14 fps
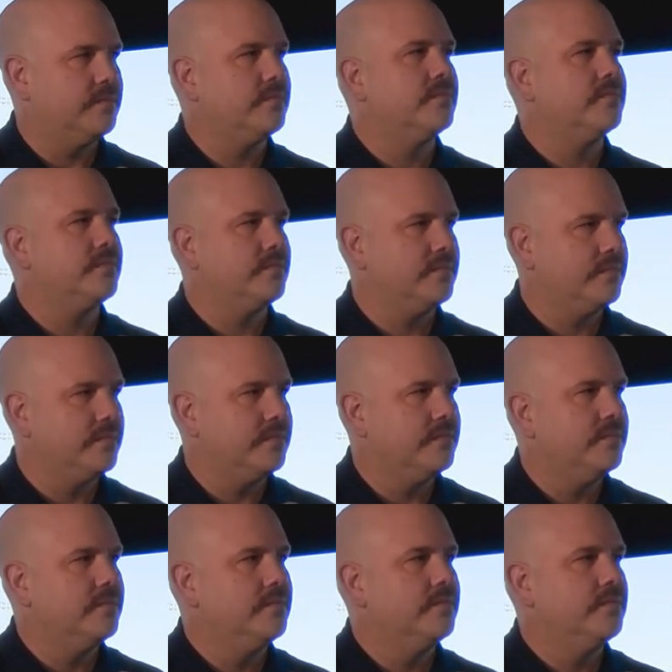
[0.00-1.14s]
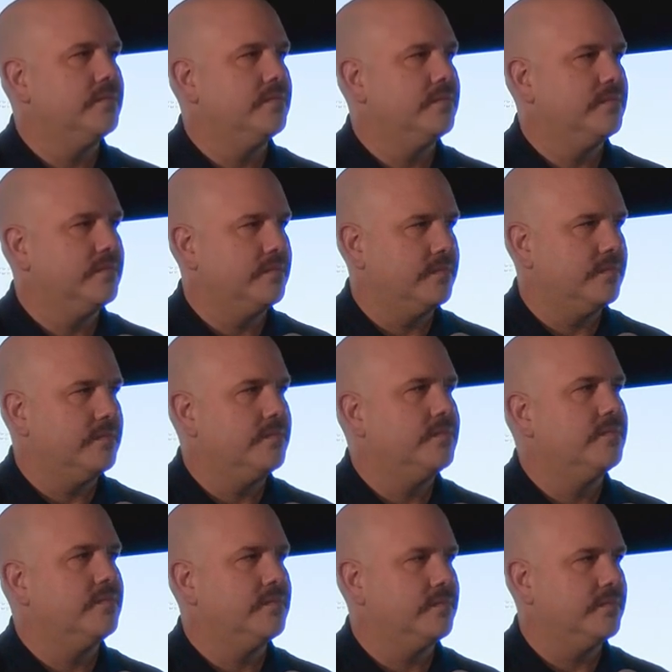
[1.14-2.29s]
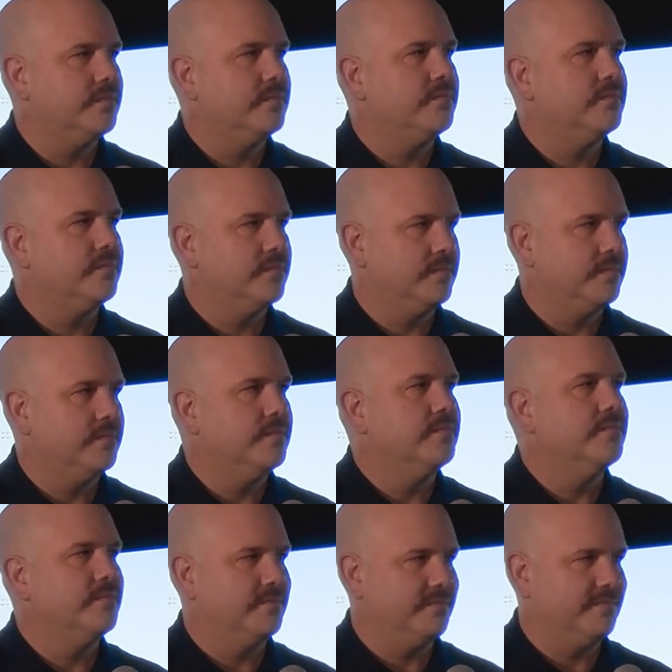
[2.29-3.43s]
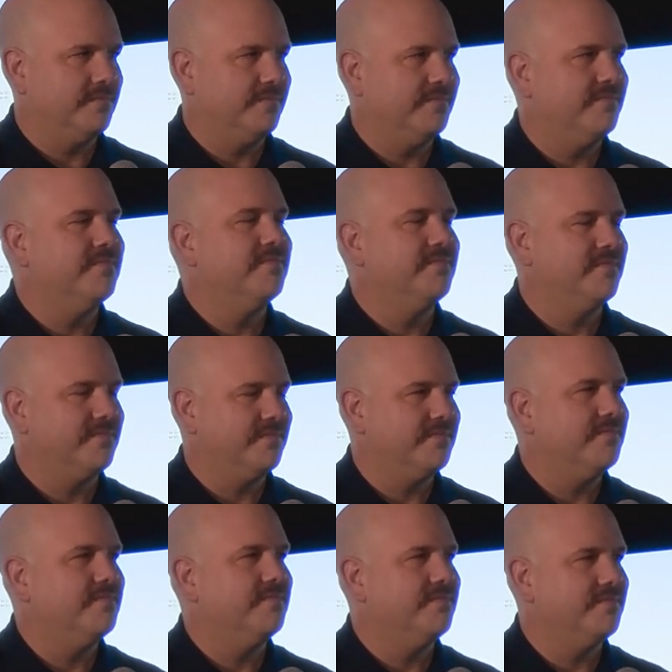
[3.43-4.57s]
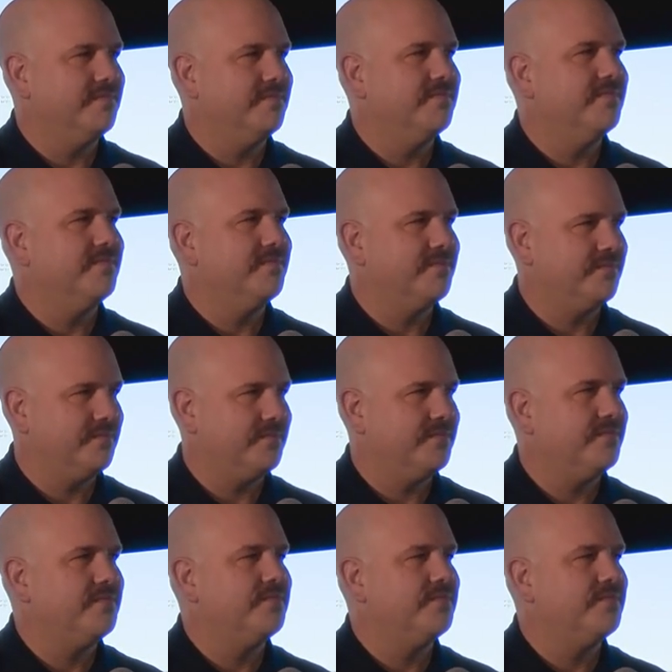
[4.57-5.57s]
[no speech]